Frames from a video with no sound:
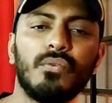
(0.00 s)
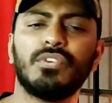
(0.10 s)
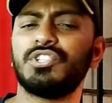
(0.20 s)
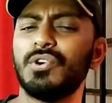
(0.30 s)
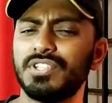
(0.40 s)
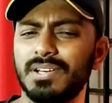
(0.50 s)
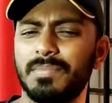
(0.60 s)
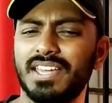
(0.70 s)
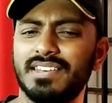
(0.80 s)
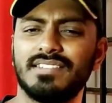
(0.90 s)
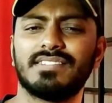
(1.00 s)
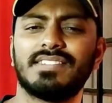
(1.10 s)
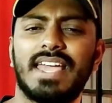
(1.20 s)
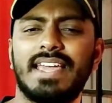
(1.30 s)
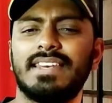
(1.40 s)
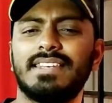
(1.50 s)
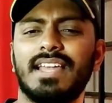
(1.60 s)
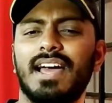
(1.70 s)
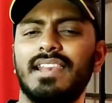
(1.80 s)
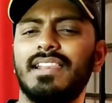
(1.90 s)
For total beginners
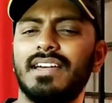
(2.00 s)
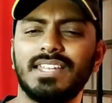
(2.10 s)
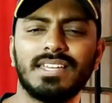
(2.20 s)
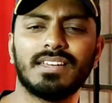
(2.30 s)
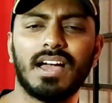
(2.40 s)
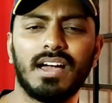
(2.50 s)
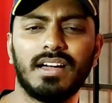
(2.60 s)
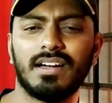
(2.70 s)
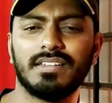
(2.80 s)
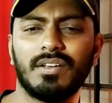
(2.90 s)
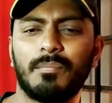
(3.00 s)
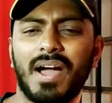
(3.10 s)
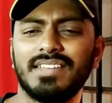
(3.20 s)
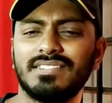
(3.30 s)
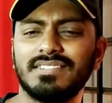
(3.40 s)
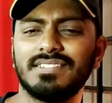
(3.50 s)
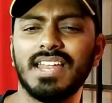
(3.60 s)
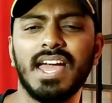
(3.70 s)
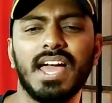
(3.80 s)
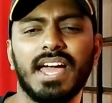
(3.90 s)
in learning,
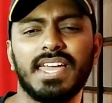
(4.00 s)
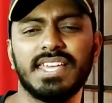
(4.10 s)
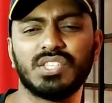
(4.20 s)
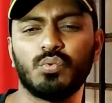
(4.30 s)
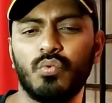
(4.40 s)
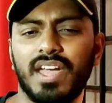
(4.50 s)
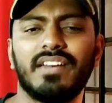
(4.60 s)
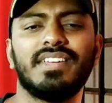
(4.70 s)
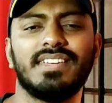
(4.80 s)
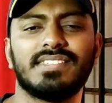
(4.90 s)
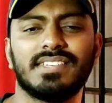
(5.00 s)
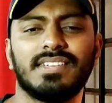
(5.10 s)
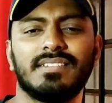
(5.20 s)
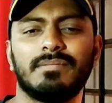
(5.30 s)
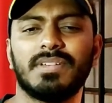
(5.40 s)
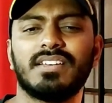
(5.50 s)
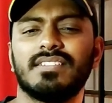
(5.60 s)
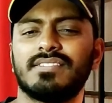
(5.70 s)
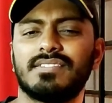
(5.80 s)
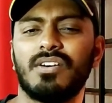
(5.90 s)
Python is very easy
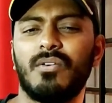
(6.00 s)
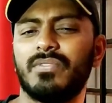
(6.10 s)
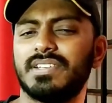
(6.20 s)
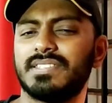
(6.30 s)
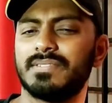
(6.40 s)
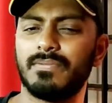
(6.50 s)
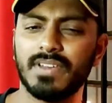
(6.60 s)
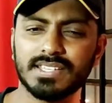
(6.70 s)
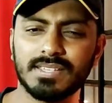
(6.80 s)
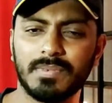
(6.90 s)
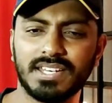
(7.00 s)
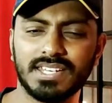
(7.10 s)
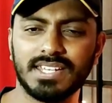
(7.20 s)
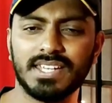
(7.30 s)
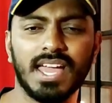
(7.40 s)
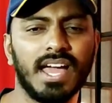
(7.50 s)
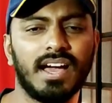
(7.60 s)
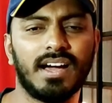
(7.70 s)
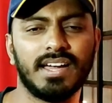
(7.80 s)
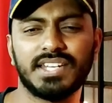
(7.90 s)
because of its flexibility.
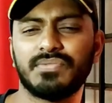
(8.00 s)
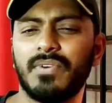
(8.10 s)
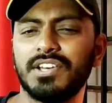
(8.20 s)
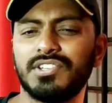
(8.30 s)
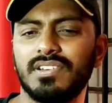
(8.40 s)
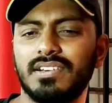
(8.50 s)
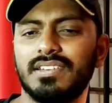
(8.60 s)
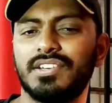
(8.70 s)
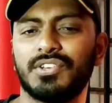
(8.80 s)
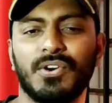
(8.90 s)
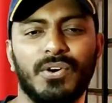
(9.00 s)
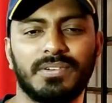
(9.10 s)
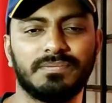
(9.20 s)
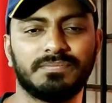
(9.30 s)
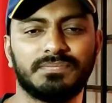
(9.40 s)
It's fun to learn and code.